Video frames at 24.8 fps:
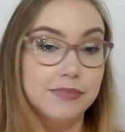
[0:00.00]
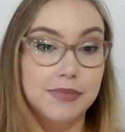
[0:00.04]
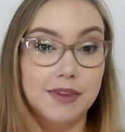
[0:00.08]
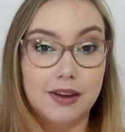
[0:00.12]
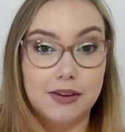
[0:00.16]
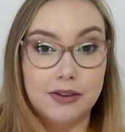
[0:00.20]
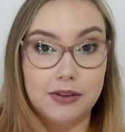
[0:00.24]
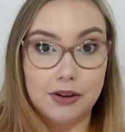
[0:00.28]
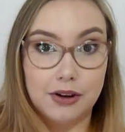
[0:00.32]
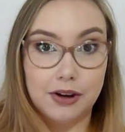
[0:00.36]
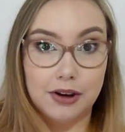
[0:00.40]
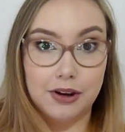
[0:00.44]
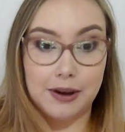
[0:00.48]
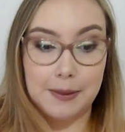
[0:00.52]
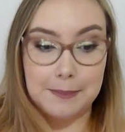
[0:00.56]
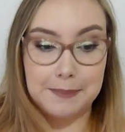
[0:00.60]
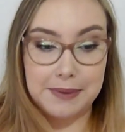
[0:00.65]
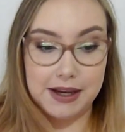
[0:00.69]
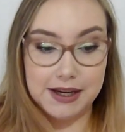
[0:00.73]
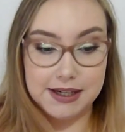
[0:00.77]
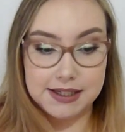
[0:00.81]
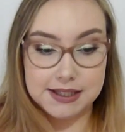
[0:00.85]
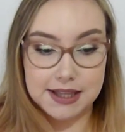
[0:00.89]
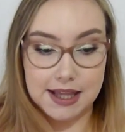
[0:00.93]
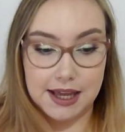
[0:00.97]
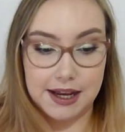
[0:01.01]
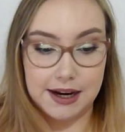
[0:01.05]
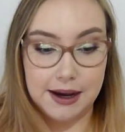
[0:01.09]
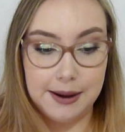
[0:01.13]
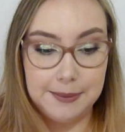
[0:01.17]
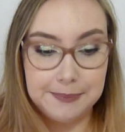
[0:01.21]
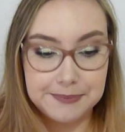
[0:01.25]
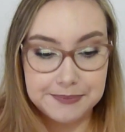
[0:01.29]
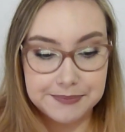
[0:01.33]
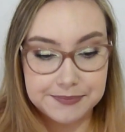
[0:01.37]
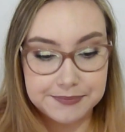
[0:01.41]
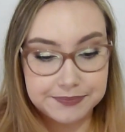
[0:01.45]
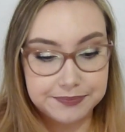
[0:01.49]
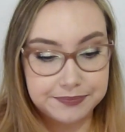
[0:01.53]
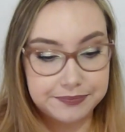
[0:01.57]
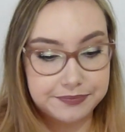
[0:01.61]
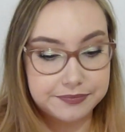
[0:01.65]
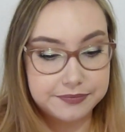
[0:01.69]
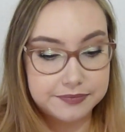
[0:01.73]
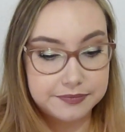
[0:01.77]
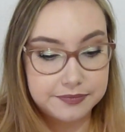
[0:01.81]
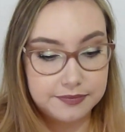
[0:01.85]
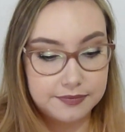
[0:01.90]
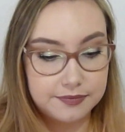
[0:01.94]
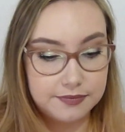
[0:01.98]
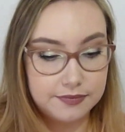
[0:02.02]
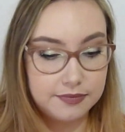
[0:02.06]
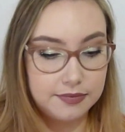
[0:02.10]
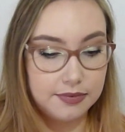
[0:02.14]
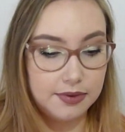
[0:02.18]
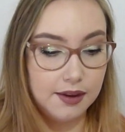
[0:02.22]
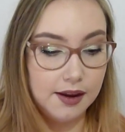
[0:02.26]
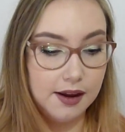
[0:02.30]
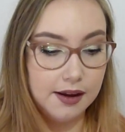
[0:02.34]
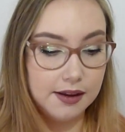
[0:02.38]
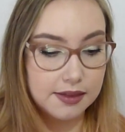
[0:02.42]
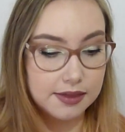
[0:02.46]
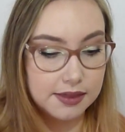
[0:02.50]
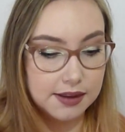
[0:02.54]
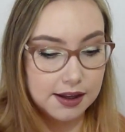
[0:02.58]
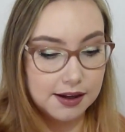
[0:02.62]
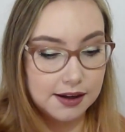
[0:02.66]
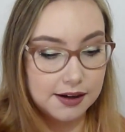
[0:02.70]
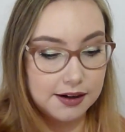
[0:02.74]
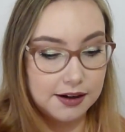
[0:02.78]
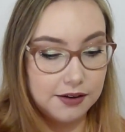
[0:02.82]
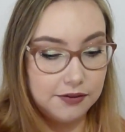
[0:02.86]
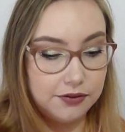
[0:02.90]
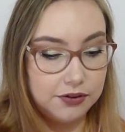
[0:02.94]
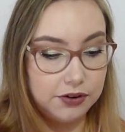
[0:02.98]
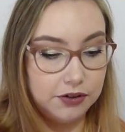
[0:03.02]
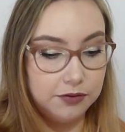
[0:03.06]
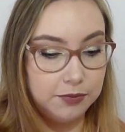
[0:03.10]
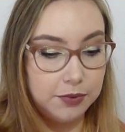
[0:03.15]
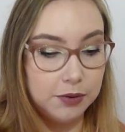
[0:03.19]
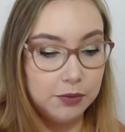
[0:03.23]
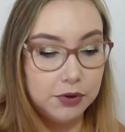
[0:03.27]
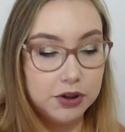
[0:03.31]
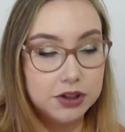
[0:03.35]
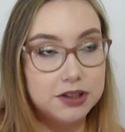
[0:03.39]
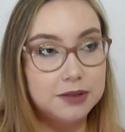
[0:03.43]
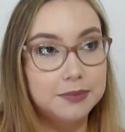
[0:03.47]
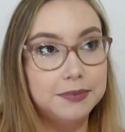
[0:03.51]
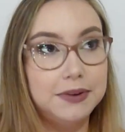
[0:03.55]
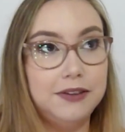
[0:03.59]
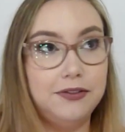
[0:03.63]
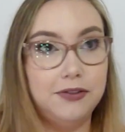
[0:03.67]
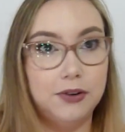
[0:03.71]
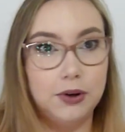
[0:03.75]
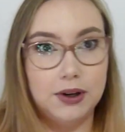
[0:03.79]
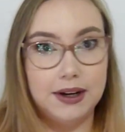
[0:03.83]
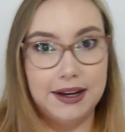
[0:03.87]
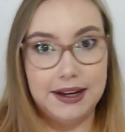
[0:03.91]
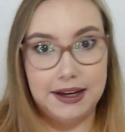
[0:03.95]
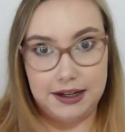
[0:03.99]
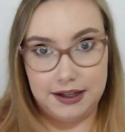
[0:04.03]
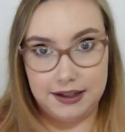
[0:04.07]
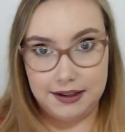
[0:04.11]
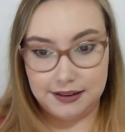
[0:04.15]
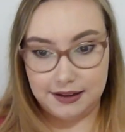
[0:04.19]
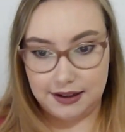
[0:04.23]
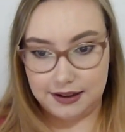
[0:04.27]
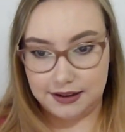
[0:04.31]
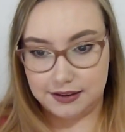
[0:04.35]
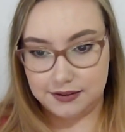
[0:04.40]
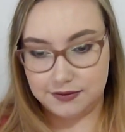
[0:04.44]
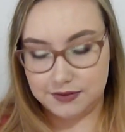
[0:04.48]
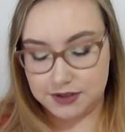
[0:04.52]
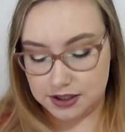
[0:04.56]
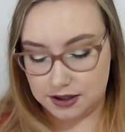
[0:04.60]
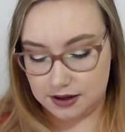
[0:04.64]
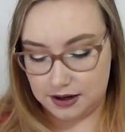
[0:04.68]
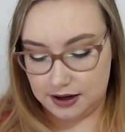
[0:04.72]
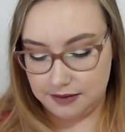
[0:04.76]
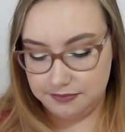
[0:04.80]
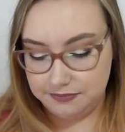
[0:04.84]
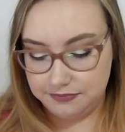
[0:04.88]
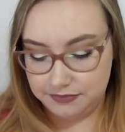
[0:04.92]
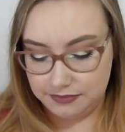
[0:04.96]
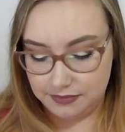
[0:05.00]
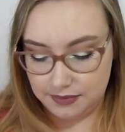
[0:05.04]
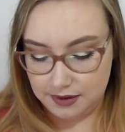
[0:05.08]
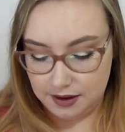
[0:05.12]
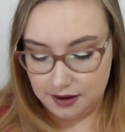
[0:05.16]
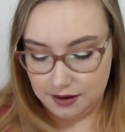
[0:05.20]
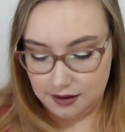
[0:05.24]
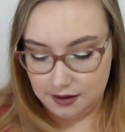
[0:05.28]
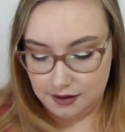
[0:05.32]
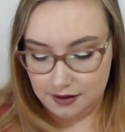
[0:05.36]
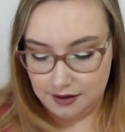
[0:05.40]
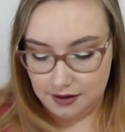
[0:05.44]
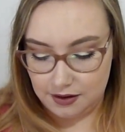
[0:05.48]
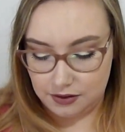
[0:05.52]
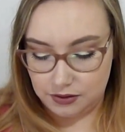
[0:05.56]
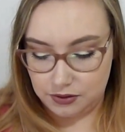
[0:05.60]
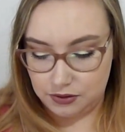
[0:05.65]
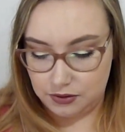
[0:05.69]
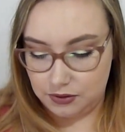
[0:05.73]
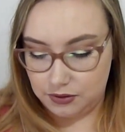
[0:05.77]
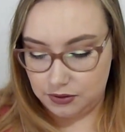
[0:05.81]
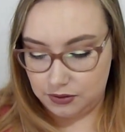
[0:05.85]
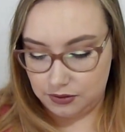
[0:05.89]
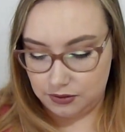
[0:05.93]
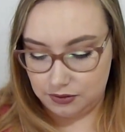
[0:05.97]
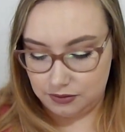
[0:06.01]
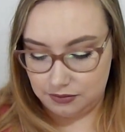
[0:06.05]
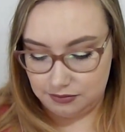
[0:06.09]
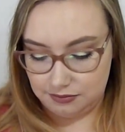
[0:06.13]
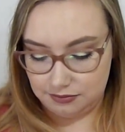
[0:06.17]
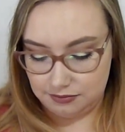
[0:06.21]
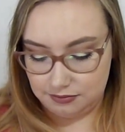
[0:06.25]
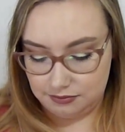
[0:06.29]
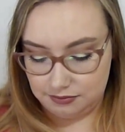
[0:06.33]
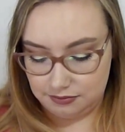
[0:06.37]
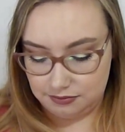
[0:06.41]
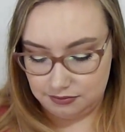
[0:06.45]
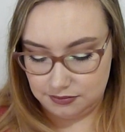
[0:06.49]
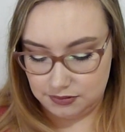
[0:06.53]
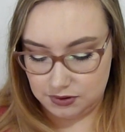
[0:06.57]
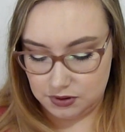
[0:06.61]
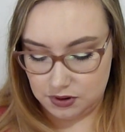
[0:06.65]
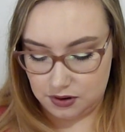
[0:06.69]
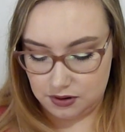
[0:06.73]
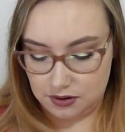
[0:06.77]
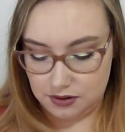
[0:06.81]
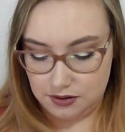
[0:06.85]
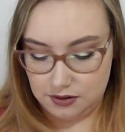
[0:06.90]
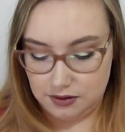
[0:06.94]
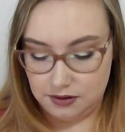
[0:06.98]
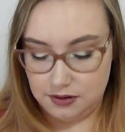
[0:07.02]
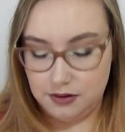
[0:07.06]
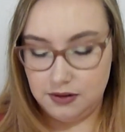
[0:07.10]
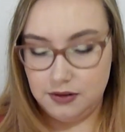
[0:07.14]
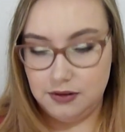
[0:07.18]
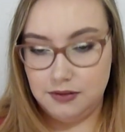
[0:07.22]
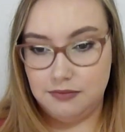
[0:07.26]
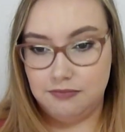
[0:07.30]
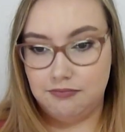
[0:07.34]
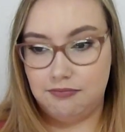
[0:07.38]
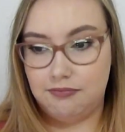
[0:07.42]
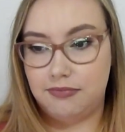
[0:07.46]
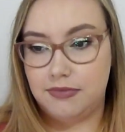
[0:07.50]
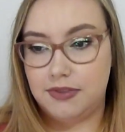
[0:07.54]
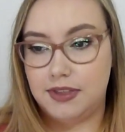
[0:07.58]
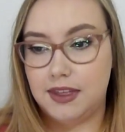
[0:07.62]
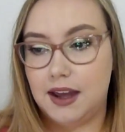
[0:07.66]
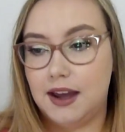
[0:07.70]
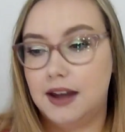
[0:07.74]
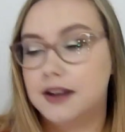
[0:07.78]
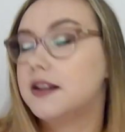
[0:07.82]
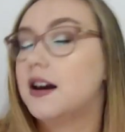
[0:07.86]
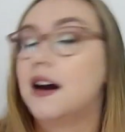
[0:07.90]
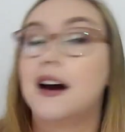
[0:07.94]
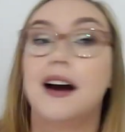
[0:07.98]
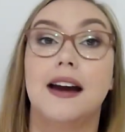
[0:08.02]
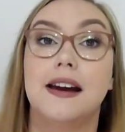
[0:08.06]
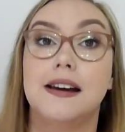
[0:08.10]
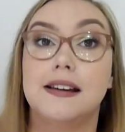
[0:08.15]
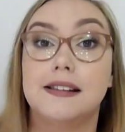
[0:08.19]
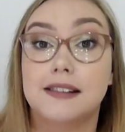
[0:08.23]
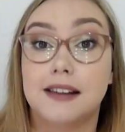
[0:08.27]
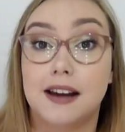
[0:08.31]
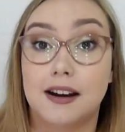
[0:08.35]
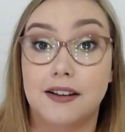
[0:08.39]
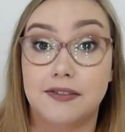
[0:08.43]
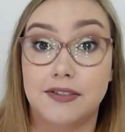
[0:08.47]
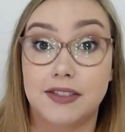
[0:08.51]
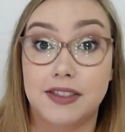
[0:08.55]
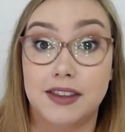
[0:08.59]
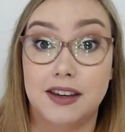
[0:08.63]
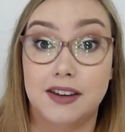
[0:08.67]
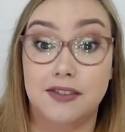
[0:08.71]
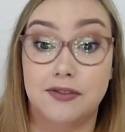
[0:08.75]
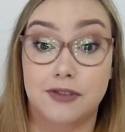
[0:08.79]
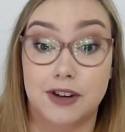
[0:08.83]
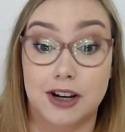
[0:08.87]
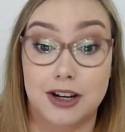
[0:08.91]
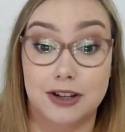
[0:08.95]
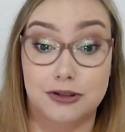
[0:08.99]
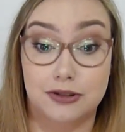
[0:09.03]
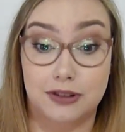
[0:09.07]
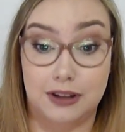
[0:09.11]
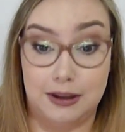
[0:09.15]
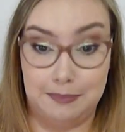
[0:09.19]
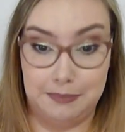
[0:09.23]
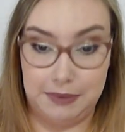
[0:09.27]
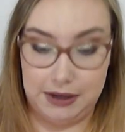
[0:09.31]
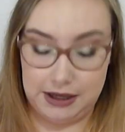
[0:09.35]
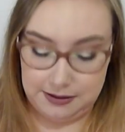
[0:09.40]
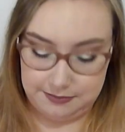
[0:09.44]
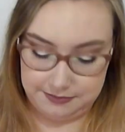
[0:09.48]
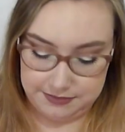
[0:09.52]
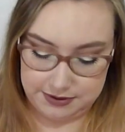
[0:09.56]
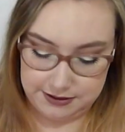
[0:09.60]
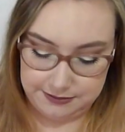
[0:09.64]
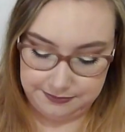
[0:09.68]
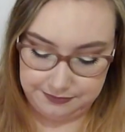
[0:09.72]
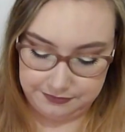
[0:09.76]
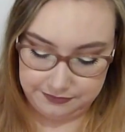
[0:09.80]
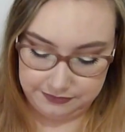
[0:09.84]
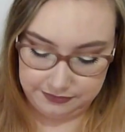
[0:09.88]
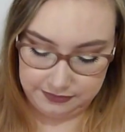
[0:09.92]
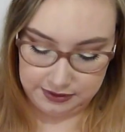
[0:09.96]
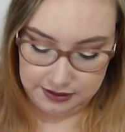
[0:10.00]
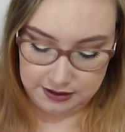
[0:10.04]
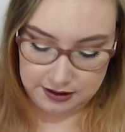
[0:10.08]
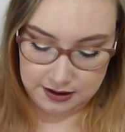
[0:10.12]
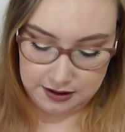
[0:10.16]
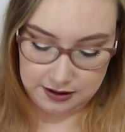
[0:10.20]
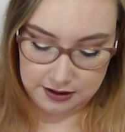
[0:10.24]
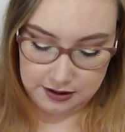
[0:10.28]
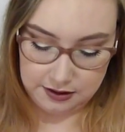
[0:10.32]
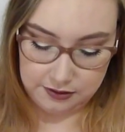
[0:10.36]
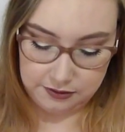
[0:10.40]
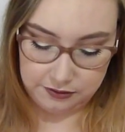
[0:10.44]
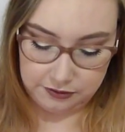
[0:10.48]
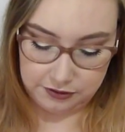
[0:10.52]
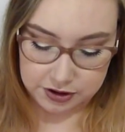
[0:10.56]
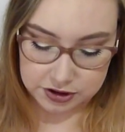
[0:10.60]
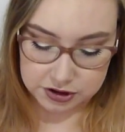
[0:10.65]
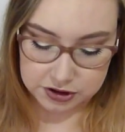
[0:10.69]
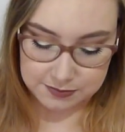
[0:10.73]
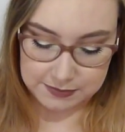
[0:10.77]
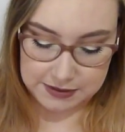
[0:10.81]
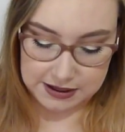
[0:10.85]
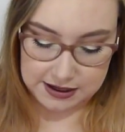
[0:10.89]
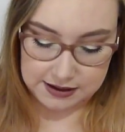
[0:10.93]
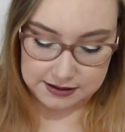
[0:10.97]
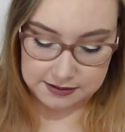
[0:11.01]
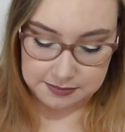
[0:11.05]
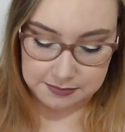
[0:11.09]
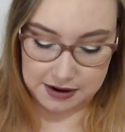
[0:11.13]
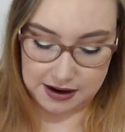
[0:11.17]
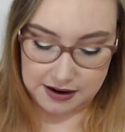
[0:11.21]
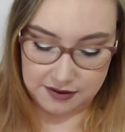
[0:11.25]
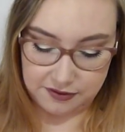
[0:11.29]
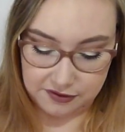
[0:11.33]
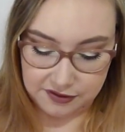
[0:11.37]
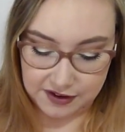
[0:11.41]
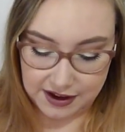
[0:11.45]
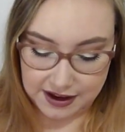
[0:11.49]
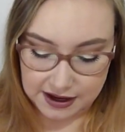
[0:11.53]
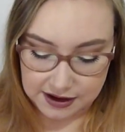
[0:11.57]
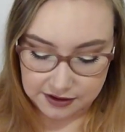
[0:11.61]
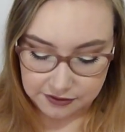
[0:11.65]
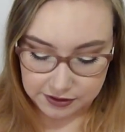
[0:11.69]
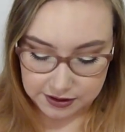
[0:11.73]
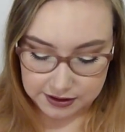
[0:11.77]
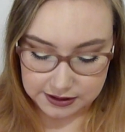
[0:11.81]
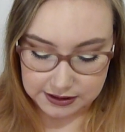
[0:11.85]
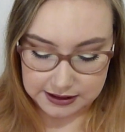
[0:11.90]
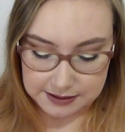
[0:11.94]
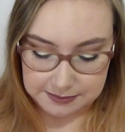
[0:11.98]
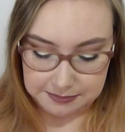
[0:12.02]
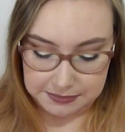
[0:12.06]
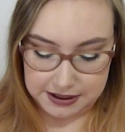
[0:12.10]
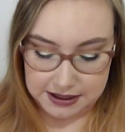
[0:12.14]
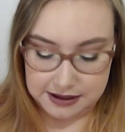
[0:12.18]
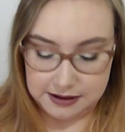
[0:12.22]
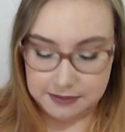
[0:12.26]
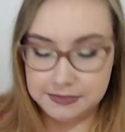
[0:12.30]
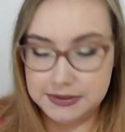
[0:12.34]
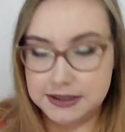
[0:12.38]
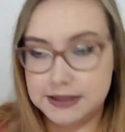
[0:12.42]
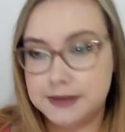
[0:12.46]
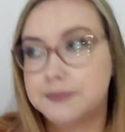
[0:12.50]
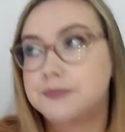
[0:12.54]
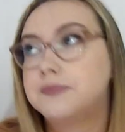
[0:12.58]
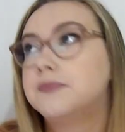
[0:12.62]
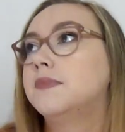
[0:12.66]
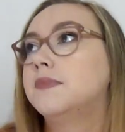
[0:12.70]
So I picked that up. And then if you've been watching me for any length of time, you know that I love the Fresh lip balms. Fresh makes my favourite lip balms,